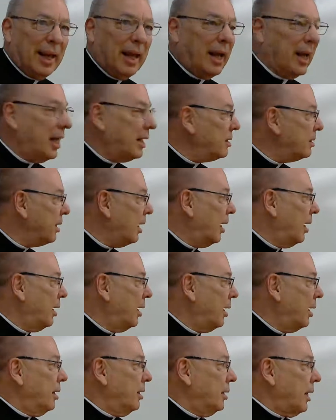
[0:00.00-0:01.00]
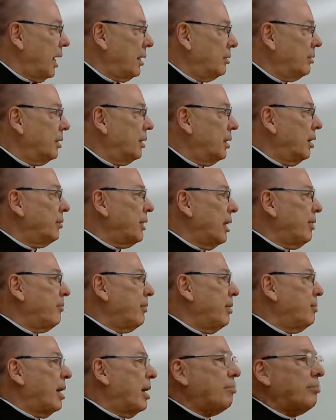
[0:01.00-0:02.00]
and that, you know, they
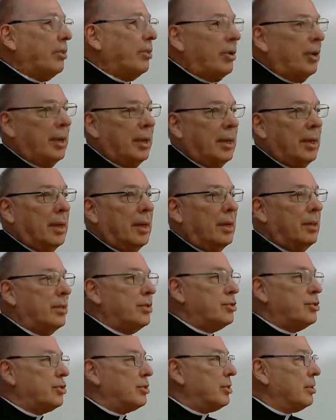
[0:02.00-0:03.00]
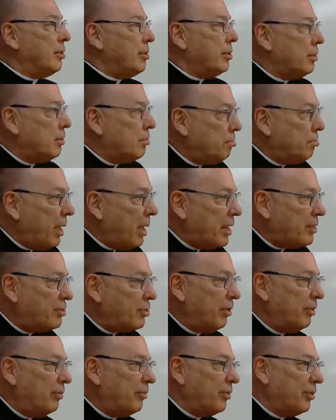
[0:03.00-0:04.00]
remember this
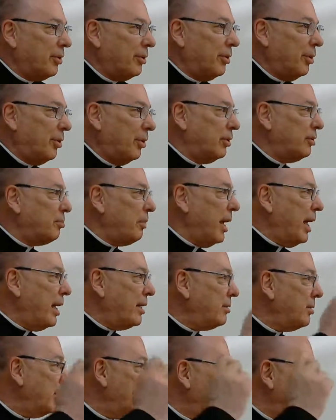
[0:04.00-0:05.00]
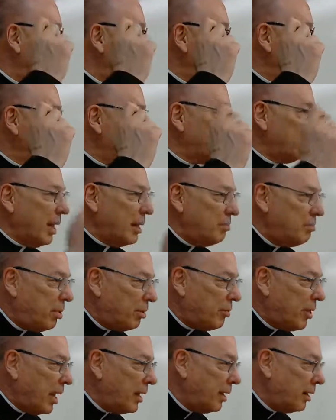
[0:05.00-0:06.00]
bent over old man with a red
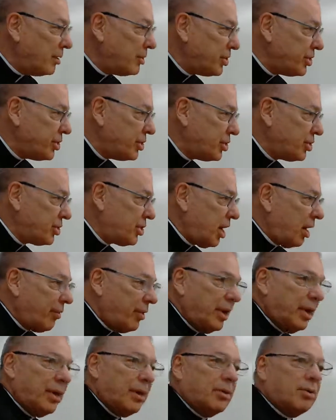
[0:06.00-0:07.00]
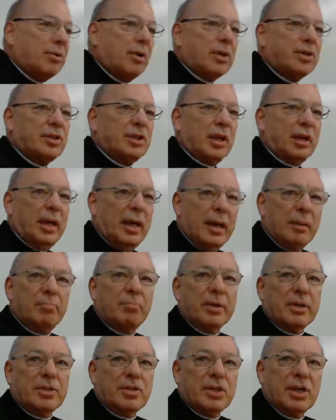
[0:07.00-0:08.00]
beretta scurrying across the
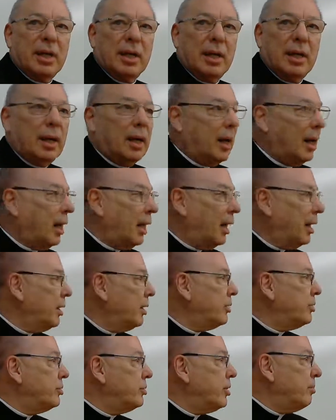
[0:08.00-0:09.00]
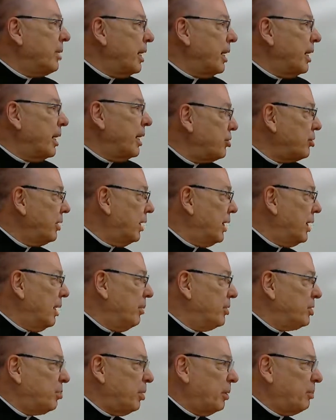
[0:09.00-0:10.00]
campus to make sure that
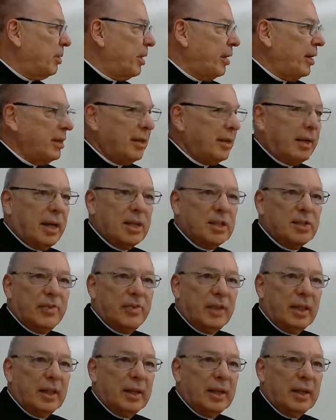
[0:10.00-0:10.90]
he was preparing the kids for